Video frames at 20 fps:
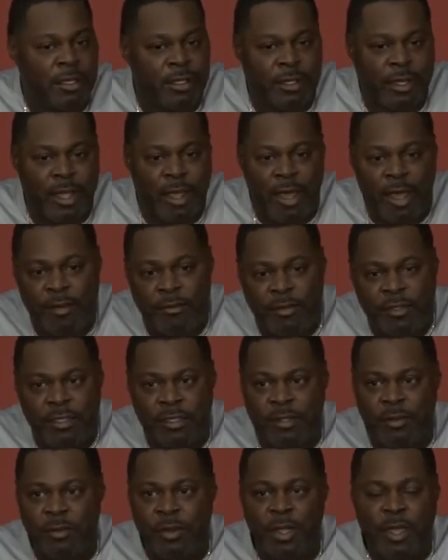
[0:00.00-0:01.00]
Now,
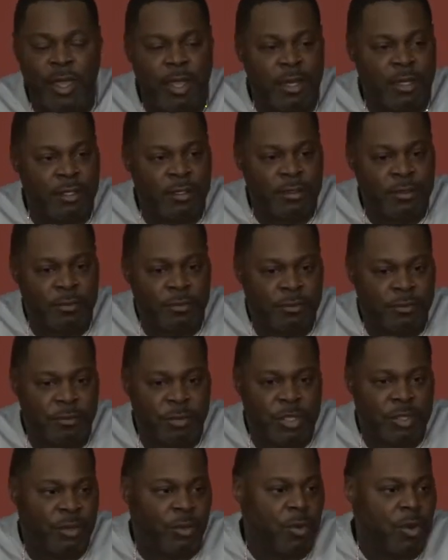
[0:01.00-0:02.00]
obviously, we got to
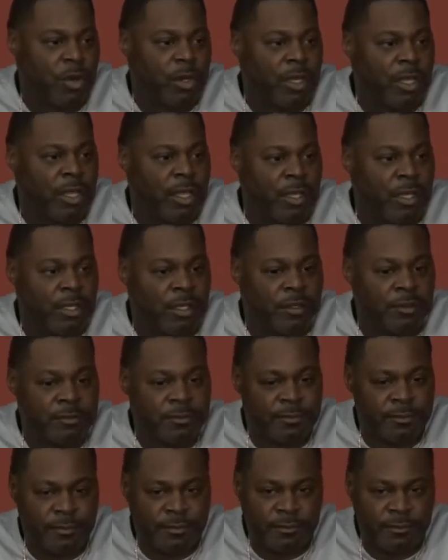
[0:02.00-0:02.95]
put the work in